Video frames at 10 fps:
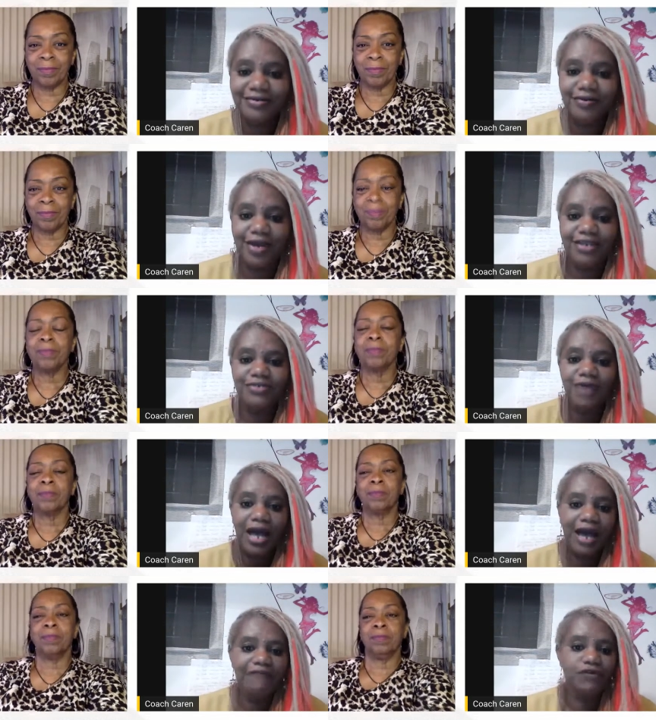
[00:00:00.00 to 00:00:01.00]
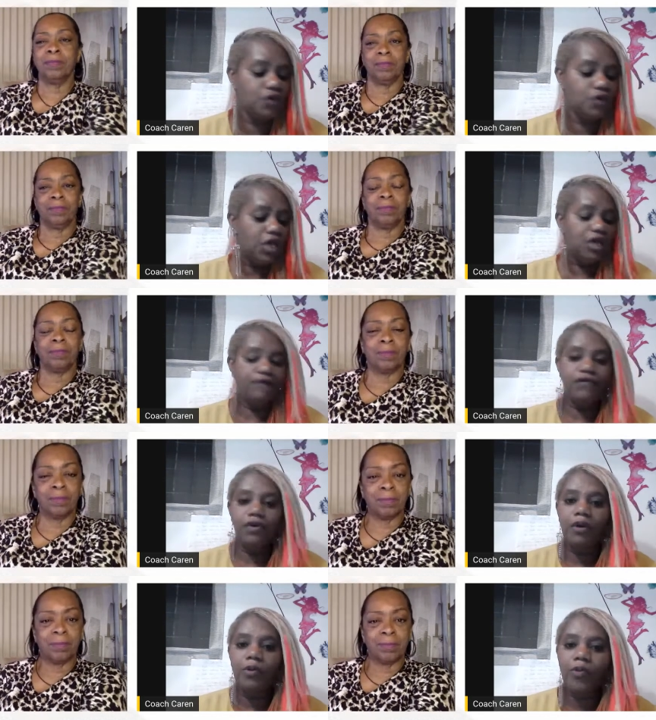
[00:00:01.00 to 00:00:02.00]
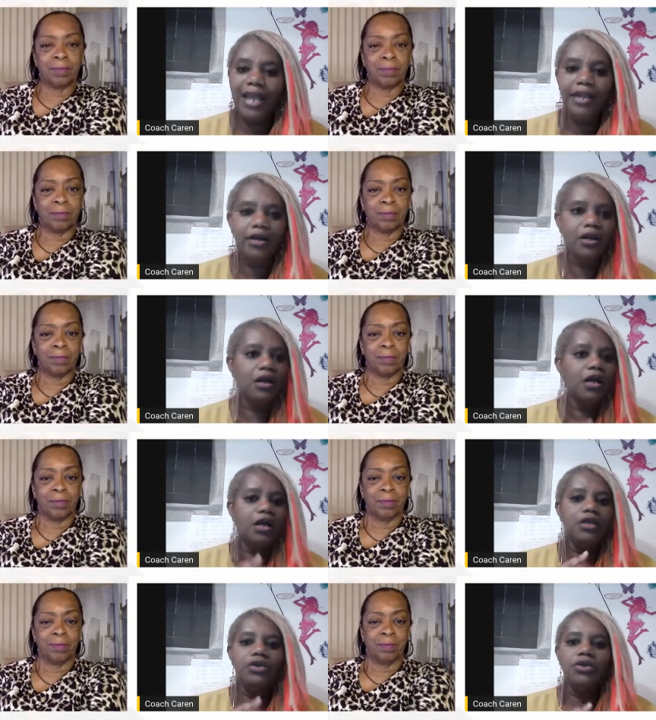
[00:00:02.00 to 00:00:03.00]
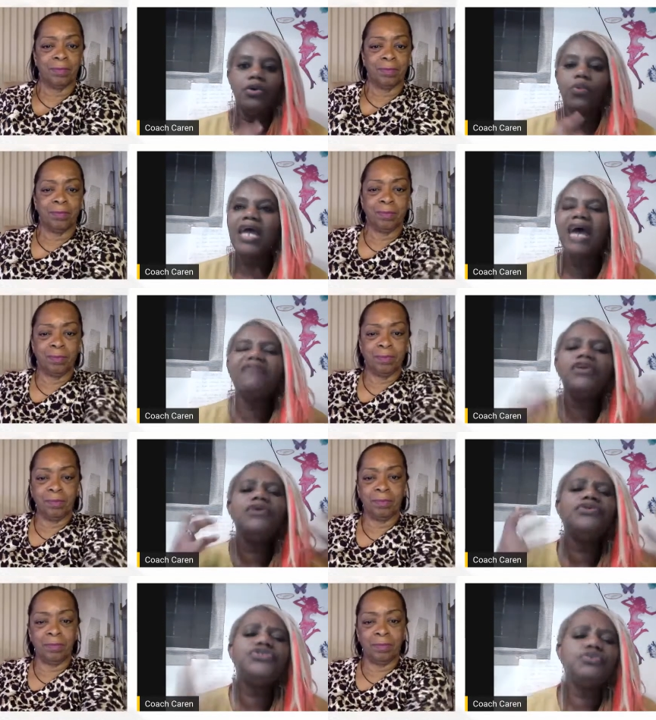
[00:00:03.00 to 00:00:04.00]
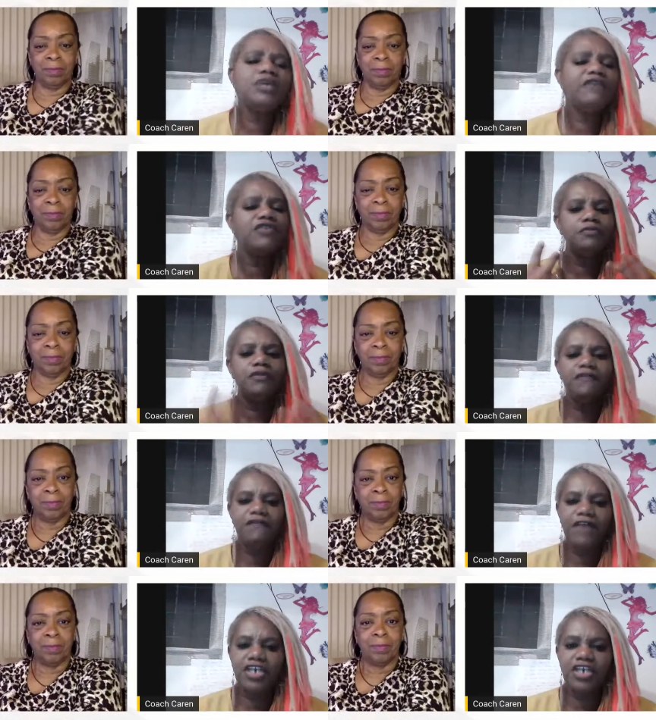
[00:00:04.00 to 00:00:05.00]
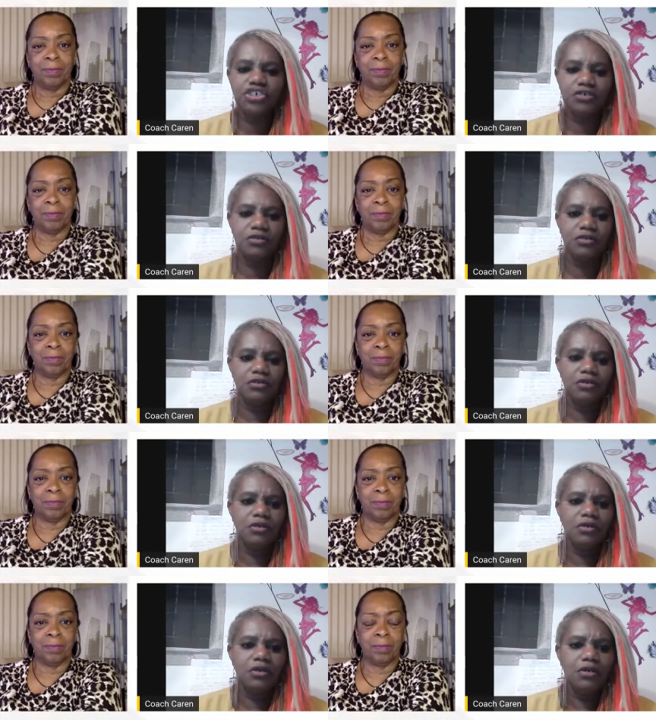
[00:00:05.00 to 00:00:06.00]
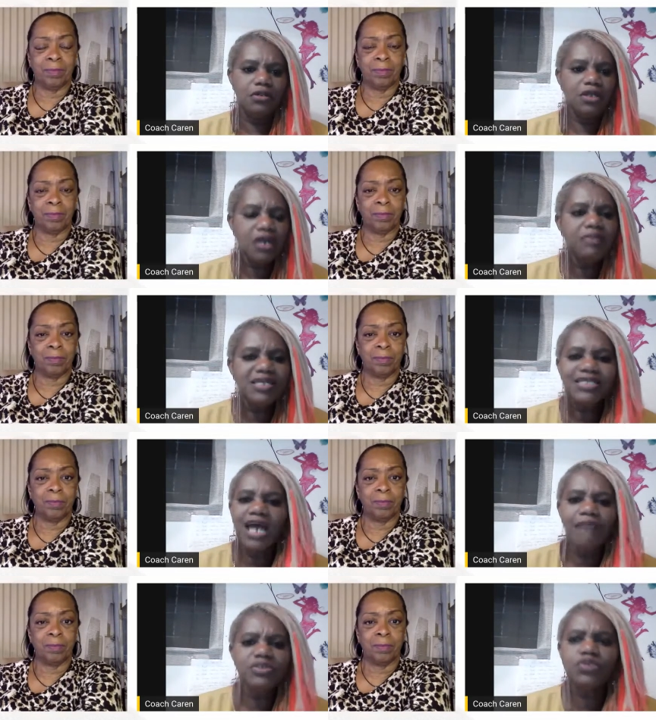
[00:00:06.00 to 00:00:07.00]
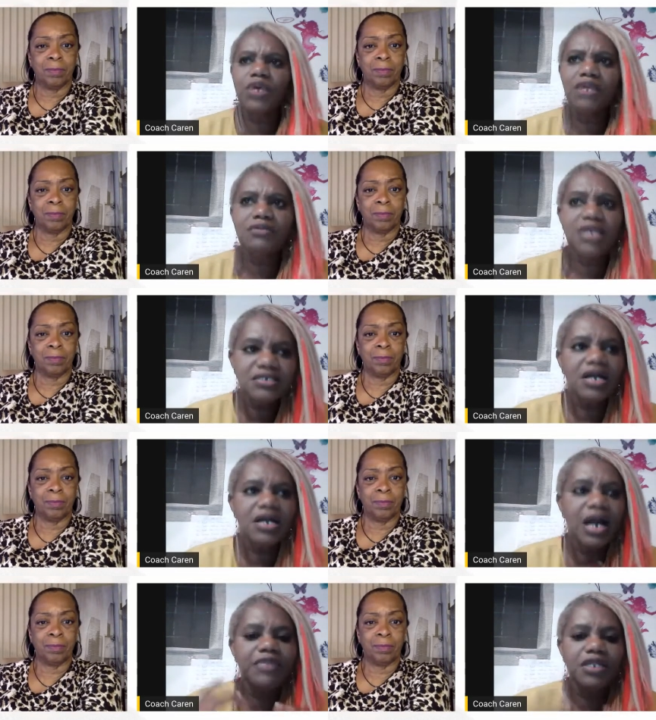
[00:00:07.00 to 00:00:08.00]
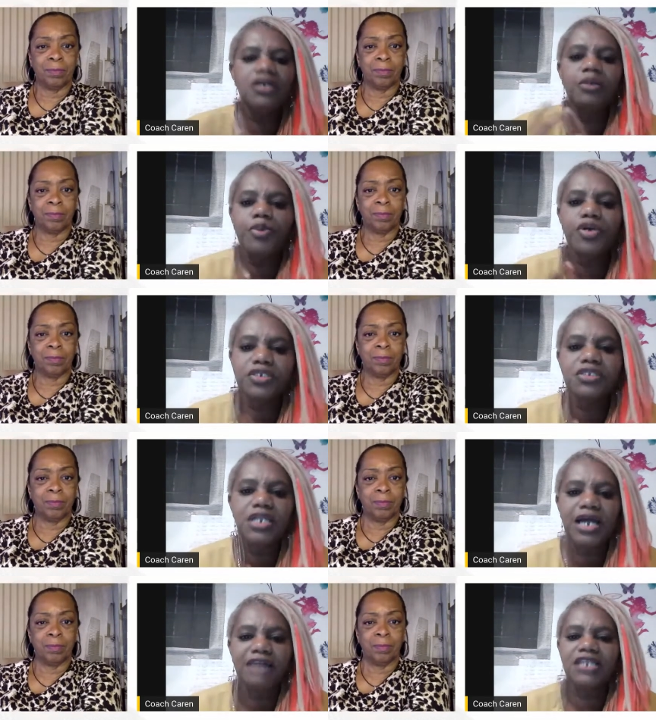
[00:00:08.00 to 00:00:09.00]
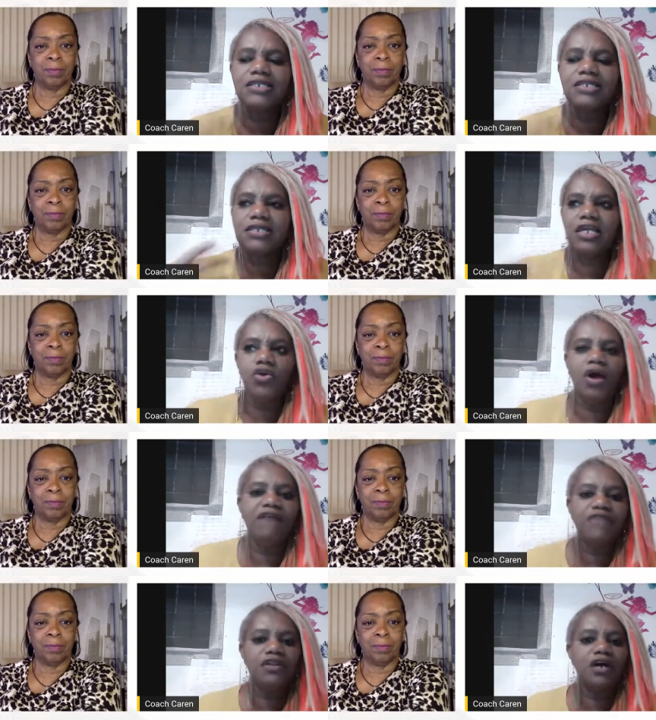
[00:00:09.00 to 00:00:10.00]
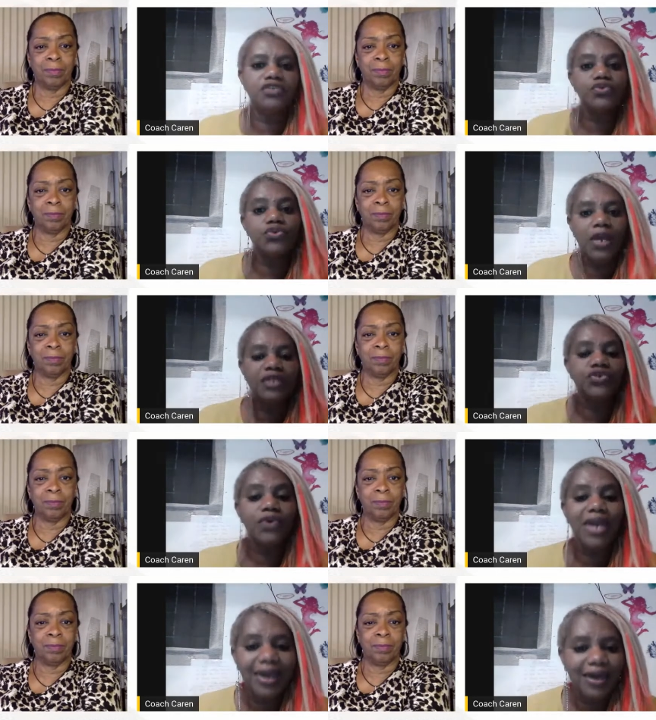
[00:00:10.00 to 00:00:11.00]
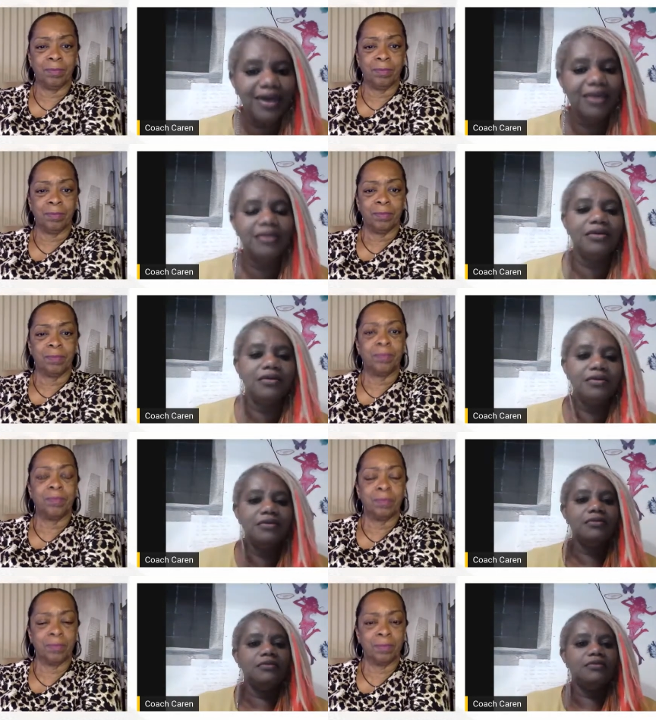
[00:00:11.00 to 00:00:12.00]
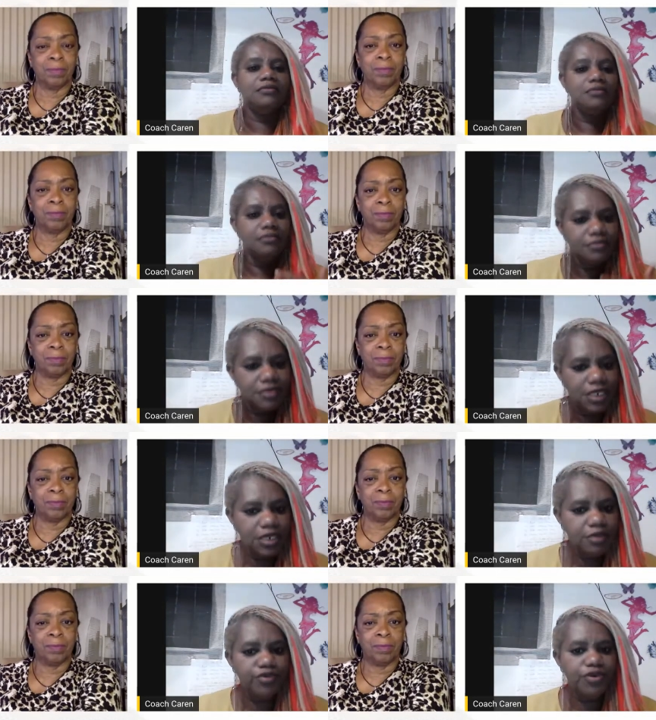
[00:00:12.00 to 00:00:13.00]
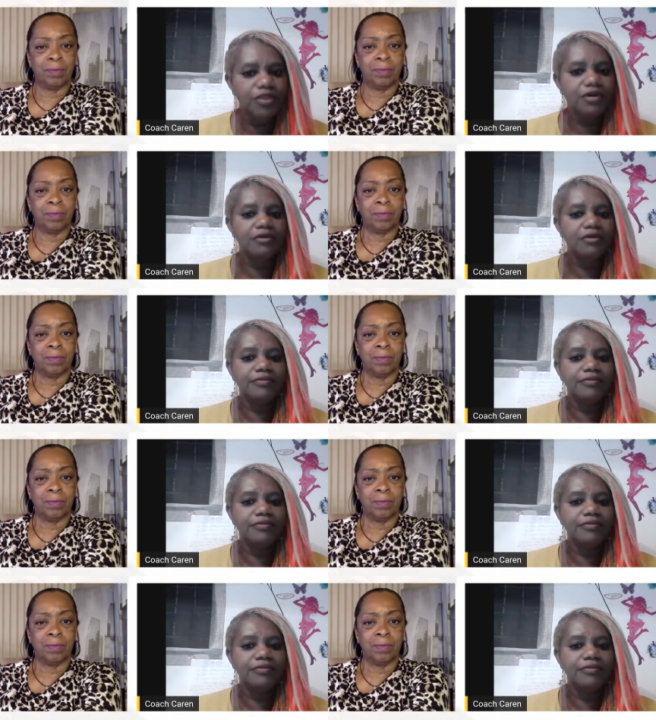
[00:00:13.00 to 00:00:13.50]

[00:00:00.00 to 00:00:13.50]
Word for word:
Speaker 1: right? You have to. Mm if you're a writer, you know, whatever you do, whatever your profession, there are going to be times when things are happening in your personal life that is setting you off to not do as well as you can. Take a breather